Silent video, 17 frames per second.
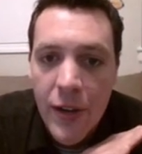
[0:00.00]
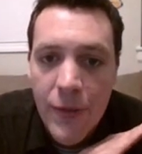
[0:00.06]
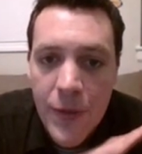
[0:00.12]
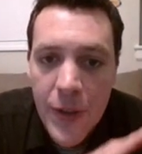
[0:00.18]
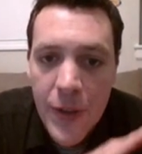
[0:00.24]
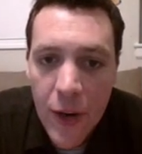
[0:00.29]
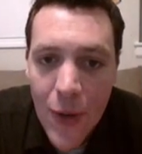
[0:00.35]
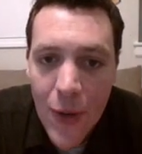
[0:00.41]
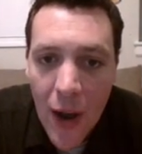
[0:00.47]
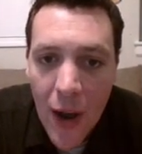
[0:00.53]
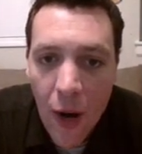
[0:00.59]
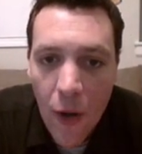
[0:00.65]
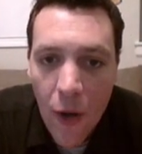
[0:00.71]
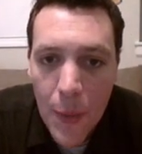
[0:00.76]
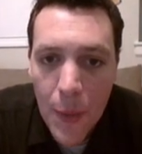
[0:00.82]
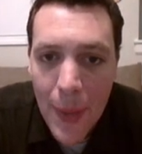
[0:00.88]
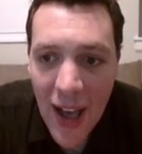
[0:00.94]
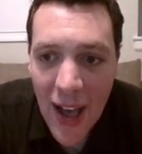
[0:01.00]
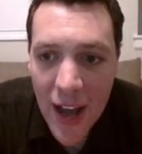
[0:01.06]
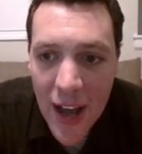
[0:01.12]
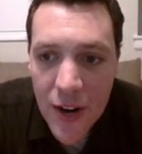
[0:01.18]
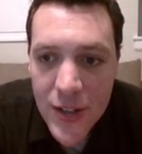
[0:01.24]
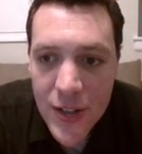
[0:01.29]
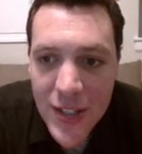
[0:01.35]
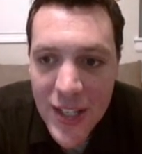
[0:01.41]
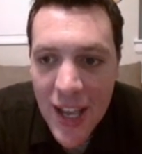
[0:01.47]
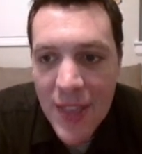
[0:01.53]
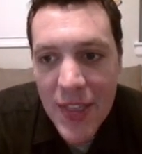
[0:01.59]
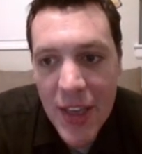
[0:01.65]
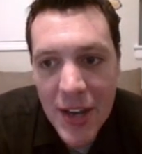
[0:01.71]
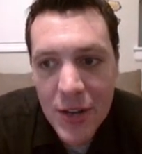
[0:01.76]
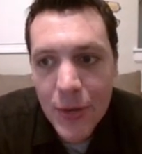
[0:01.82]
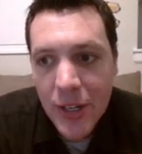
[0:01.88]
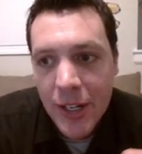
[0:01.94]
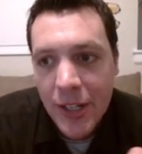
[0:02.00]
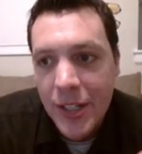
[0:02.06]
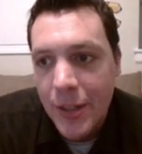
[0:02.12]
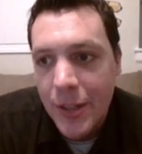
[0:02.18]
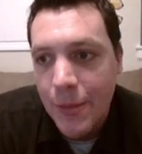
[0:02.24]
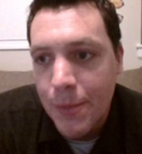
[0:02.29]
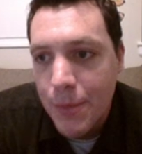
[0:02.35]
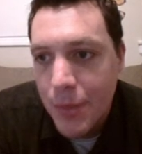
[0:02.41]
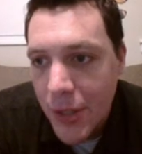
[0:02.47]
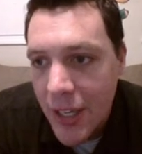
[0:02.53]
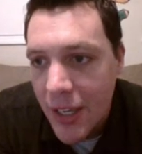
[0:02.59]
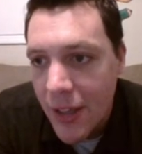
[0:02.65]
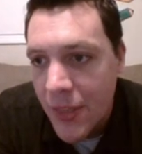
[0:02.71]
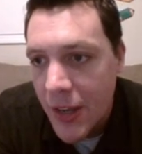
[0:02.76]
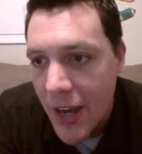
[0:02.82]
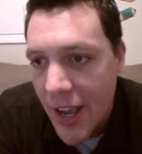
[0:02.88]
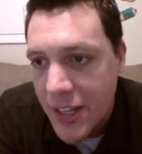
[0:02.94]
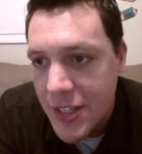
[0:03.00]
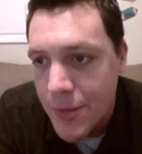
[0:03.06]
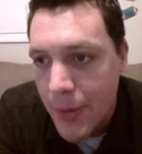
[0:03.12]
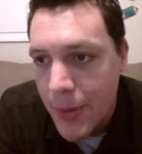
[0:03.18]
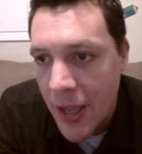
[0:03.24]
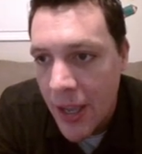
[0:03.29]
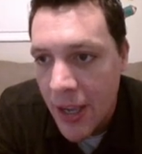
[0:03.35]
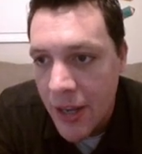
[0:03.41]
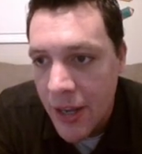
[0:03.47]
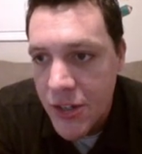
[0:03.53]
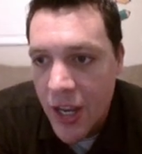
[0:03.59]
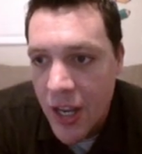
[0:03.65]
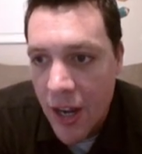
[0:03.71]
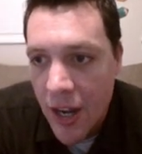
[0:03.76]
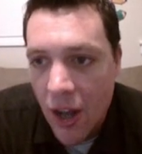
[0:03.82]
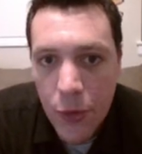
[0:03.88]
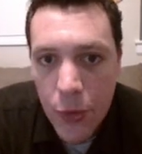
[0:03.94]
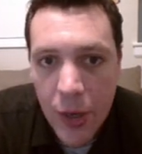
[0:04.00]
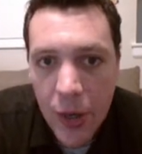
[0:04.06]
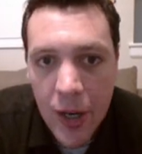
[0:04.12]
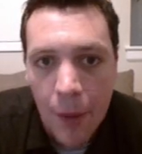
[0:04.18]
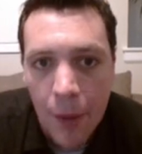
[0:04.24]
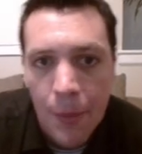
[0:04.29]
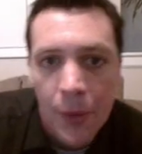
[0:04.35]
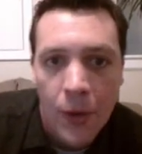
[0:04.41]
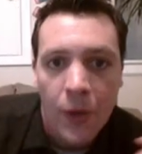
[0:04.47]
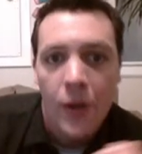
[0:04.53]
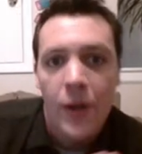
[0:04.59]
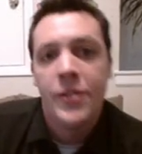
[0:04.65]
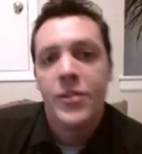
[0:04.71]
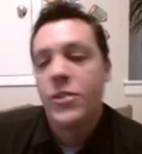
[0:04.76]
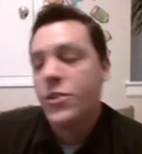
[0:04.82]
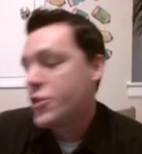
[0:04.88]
figure out all the patterns, and then you can complete the next page, and I'll do a couple to